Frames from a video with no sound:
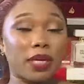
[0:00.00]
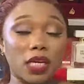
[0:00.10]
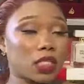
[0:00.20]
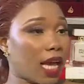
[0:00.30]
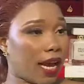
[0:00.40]

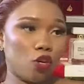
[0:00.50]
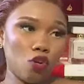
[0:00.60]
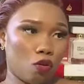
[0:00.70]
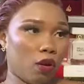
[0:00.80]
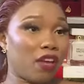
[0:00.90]
because I
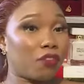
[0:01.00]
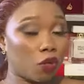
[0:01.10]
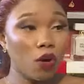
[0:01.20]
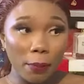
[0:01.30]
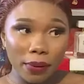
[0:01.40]
know
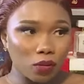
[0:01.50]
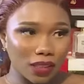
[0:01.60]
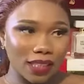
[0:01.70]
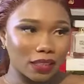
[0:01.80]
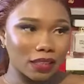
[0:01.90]
if you
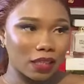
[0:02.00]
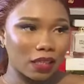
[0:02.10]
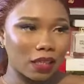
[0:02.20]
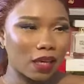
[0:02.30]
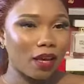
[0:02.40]
abuse it, mm
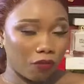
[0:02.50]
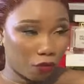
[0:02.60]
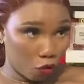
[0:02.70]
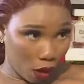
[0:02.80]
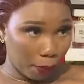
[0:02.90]
-hmm.
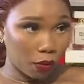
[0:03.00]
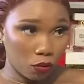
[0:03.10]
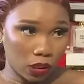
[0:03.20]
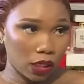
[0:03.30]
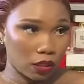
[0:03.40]
if you
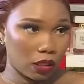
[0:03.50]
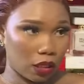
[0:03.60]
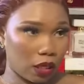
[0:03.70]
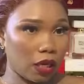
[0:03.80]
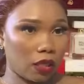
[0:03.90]
abuse it,
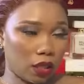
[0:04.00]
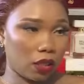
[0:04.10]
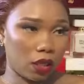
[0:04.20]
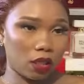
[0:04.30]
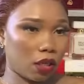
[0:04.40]
it,
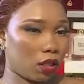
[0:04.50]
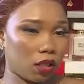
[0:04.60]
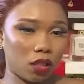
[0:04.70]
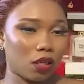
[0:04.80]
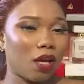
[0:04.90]
it, it,
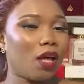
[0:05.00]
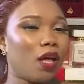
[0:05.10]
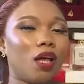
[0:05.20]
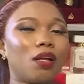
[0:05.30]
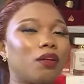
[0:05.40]
it, it,
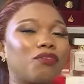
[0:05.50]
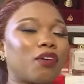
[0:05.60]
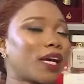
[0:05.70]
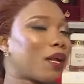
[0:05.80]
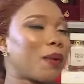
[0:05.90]

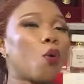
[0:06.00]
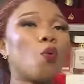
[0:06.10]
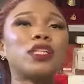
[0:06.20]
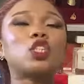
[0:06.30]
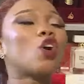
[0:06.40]
forget about
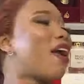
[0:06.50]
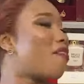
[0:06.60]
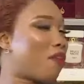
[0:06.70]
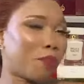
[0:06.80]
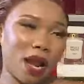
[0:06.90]

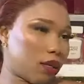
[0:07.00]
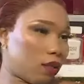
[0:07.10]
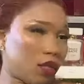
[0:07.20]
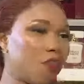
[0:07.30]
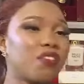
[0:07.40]
whatsoever brand,
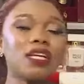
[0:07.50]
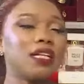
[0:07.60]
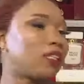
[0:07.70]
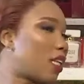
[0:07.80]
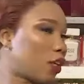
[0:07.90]
even
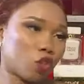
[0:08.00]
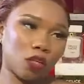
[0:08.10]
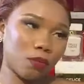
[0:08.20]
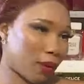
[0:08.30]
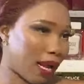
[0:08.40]

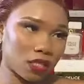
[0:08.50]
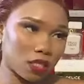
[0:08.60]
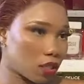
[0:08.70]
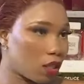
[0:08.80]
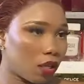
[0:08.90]
international
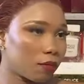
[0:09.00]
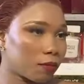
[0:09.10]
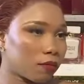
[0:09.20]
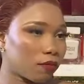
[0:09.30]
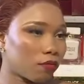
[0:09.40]
brands. They
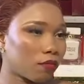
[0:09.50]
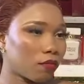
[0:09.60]
can't help.